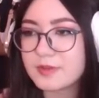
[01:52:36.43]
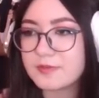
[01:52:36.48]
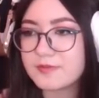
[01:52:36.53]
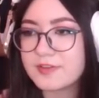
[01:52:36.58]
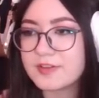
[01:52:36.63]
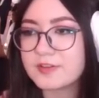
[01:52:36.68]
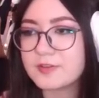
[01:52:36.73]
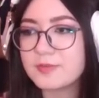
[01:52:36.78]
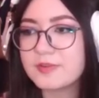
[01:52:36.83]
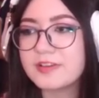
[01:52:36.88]

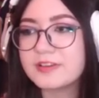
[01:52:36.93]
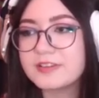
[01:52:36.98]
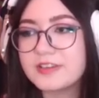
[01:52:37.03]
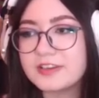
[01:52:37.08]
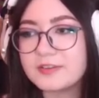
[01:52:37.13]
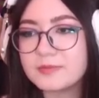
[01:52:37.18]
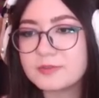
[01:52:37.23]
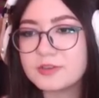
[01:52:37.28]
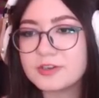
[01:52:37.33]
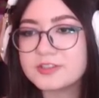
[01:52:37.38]
POV, you're
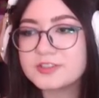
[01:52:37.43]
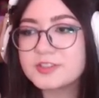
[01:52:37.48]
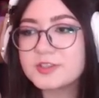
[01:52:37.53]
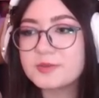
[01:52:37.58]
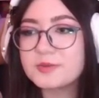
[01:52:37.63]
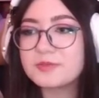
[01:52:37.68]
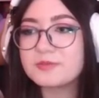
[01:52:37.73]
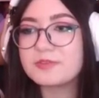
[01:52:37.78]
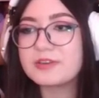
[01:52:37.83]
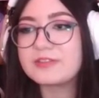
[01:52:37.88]
playing Animal
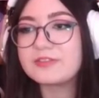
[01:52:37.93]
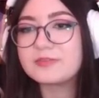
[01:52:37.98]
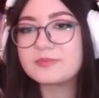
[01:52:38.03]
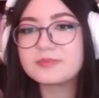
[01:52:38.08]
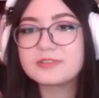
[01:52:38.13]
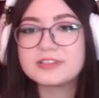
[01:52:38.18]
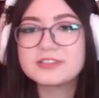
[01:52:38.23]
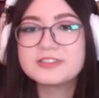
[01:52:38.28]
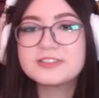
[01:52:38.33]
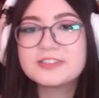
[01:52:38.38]
Crossing when
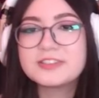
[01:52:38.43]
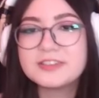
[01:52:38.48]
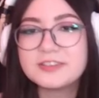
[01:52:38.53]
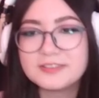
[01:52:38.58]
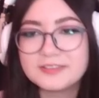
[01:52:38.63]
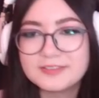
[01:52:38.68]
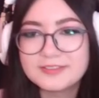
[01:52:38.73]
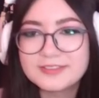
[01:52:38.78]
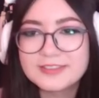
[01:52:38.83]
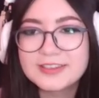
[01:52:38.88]
Raven plays
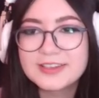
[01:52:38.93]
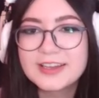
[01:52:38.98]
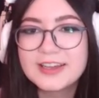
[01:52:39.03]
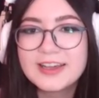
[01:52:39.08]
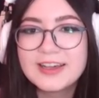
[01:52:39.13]
too.